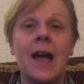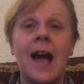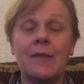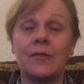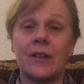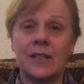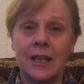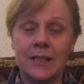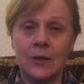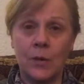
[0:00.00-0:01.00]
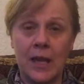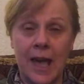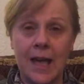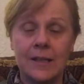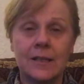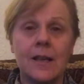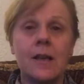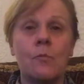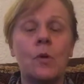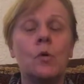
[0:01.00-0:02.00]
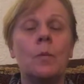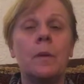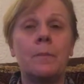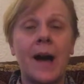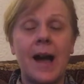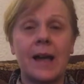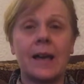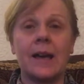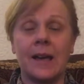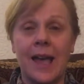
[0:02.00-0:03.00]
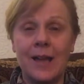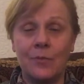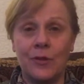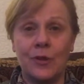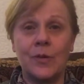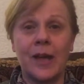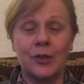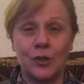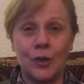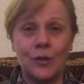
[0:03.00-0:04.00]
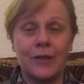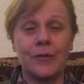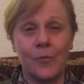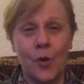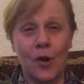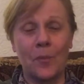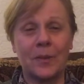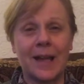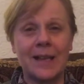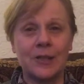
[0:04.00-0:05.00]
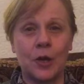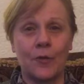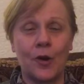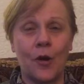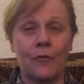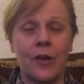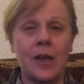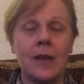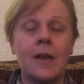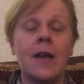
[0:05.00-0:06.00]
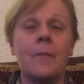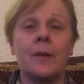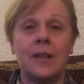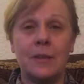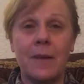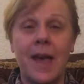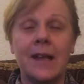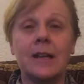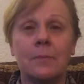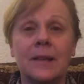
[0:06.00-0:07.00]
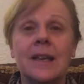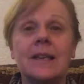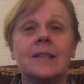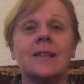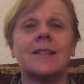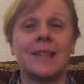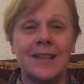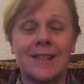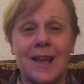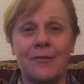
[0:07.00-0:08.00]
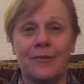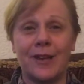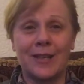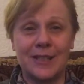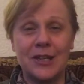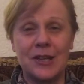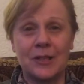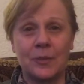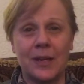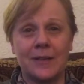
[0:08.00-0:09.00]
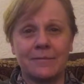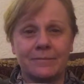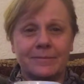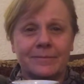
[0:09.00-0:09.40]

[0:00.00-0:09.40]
Have a fantastic weekend. We will be back again with you next Tuesday for more Compliance Over Coffee. But in the main, please stay safe. I'll see you next week.